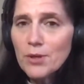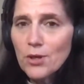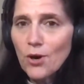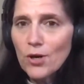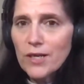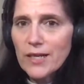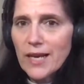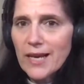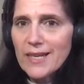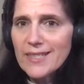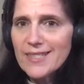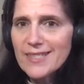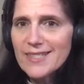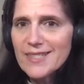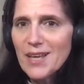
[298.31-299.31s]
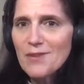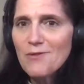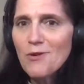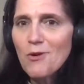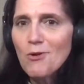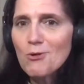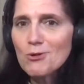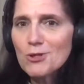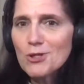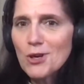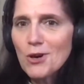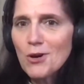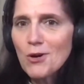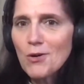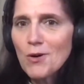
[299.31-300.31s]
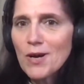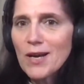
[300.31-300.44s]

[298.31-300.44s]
holidays, they've also